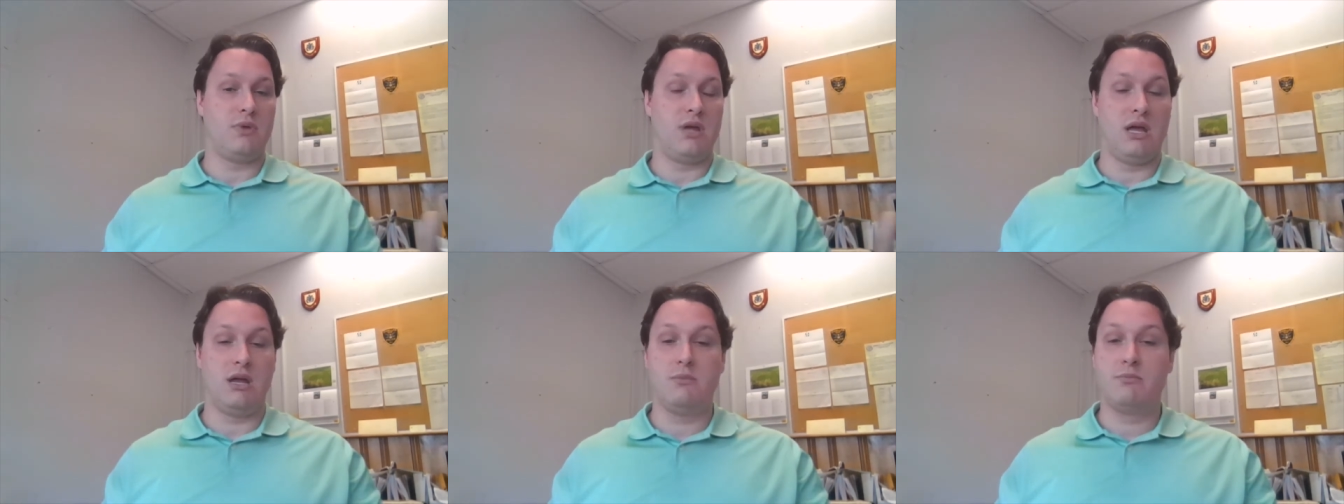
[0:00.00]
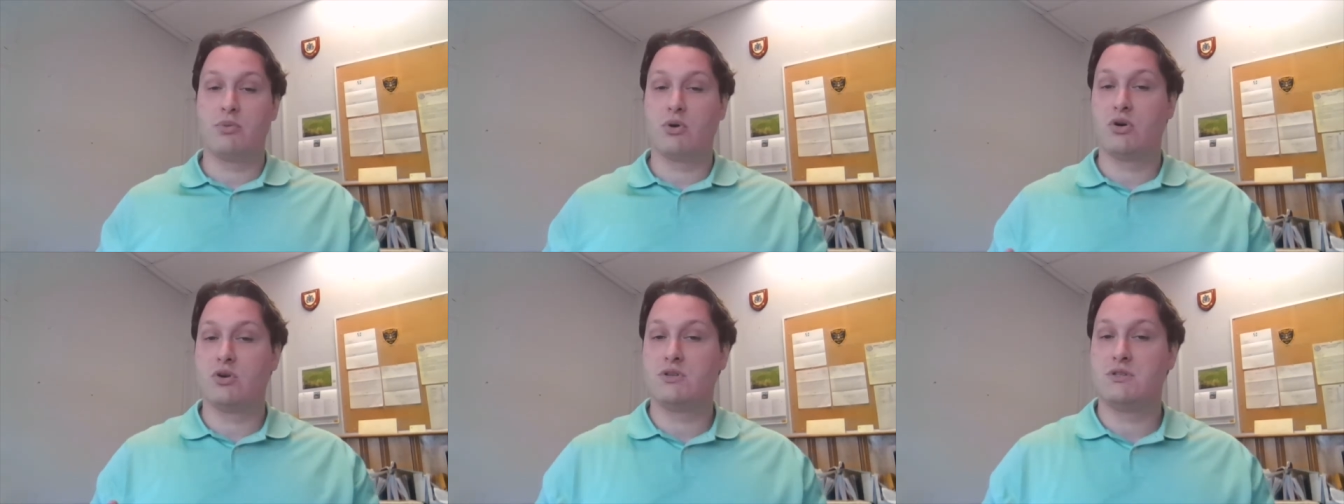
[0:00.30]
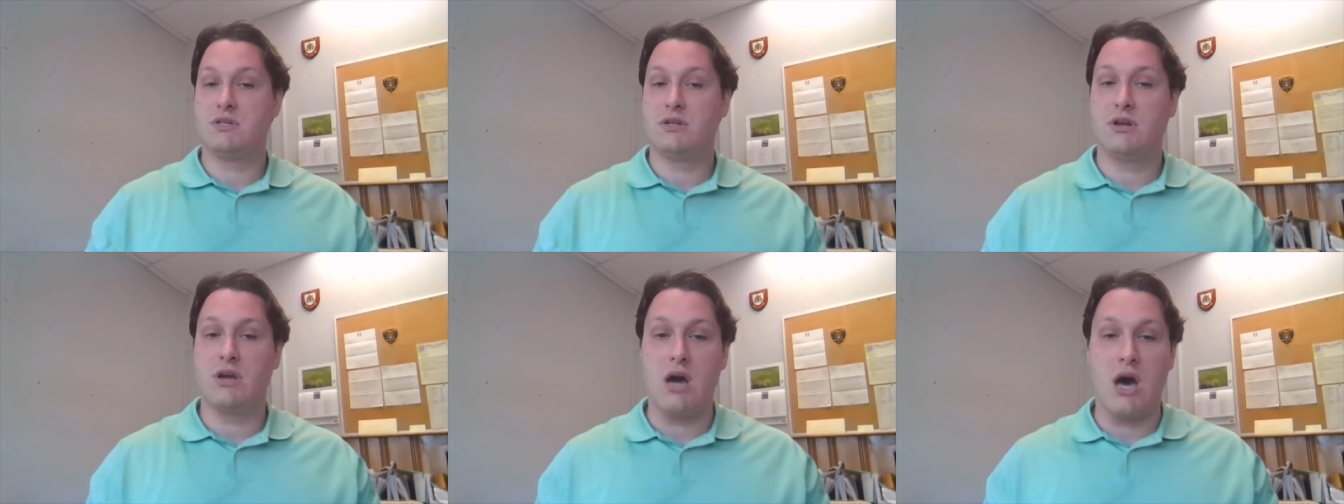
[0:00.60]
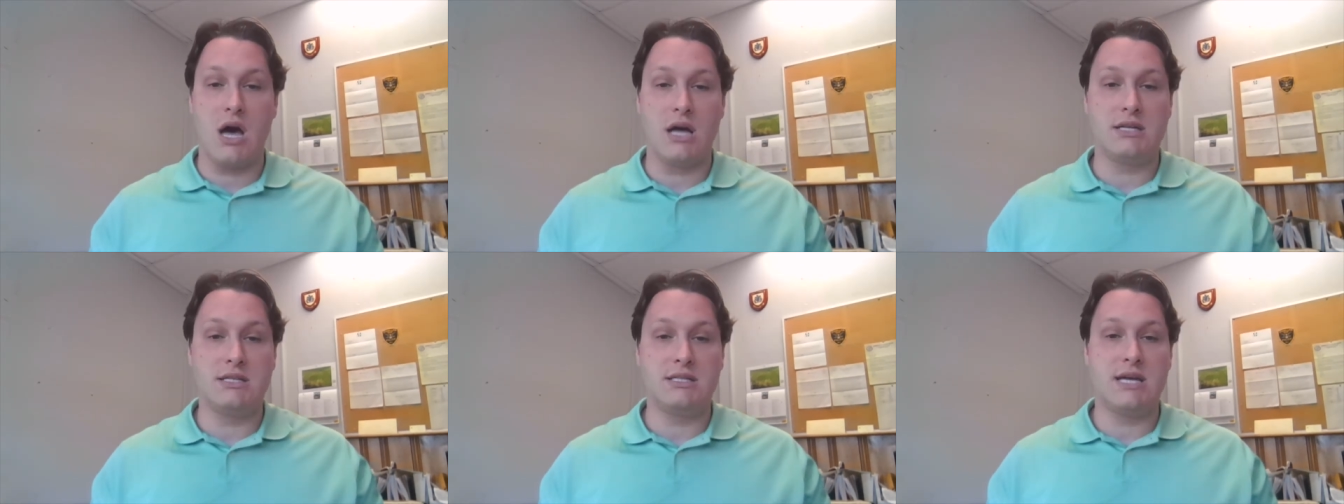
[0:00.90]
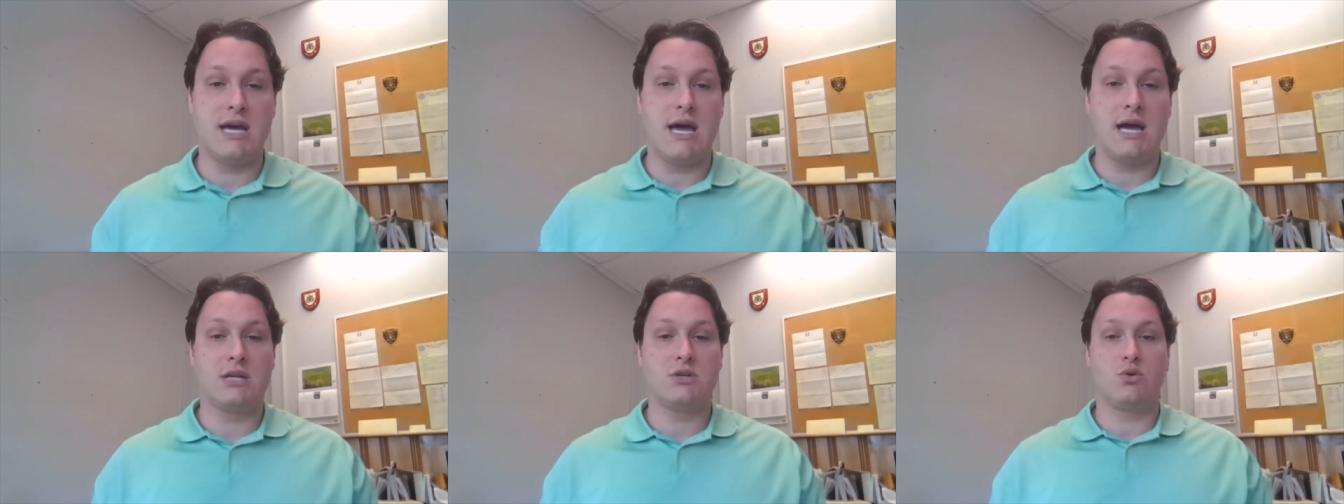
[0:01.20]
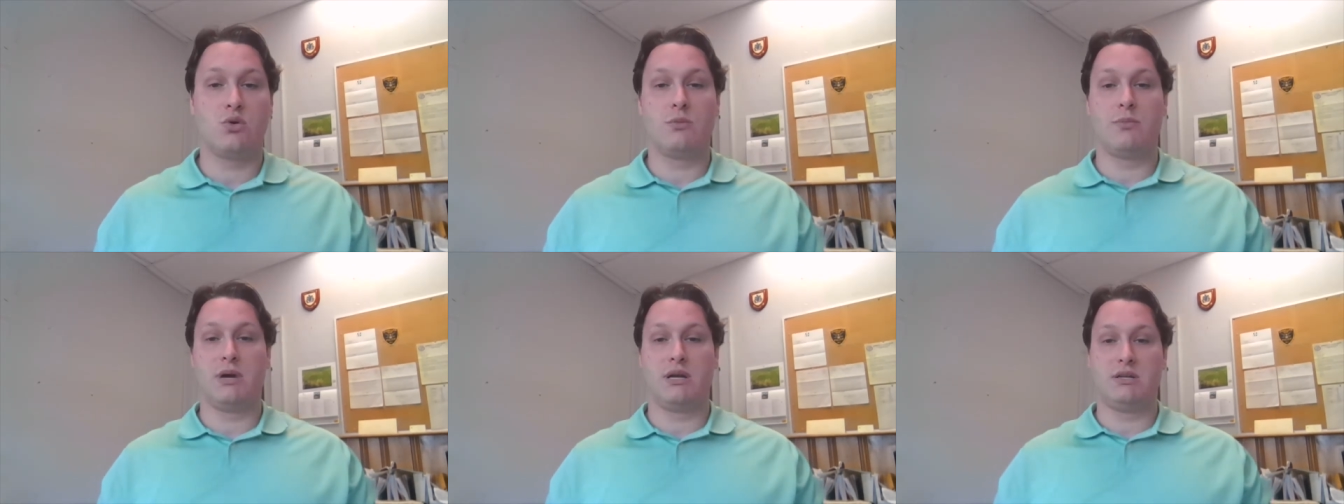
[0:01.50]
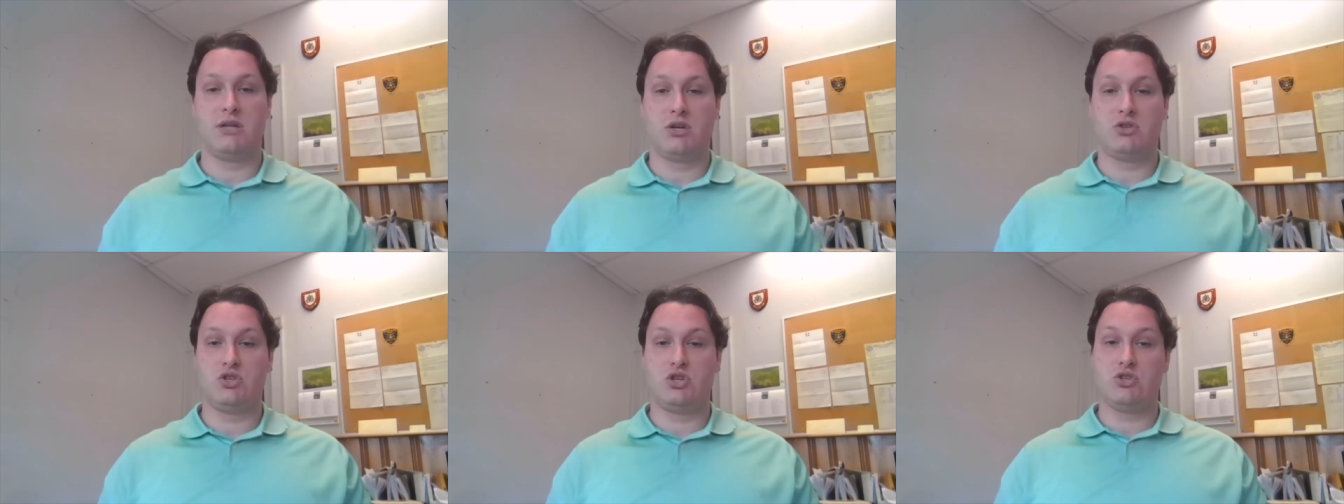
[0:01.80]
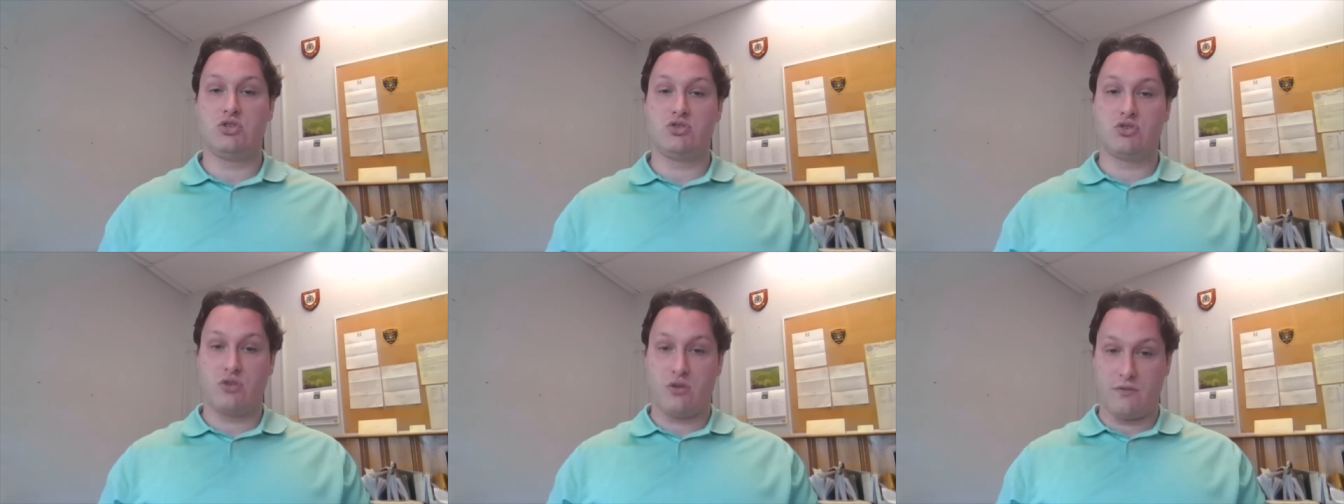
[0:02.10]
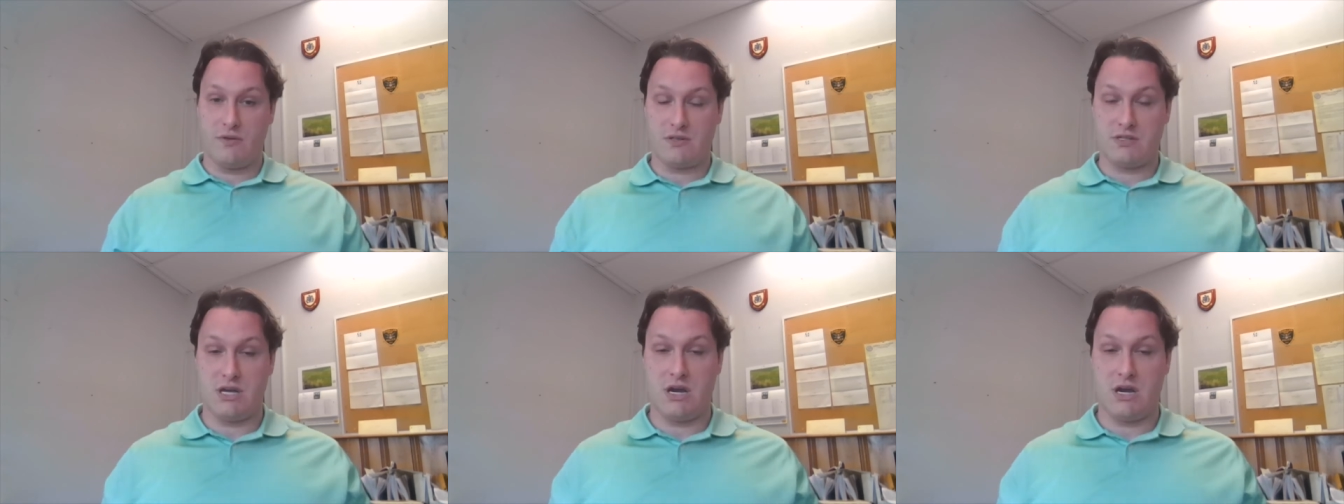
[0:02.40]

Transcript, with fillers: in person contact or by touching surface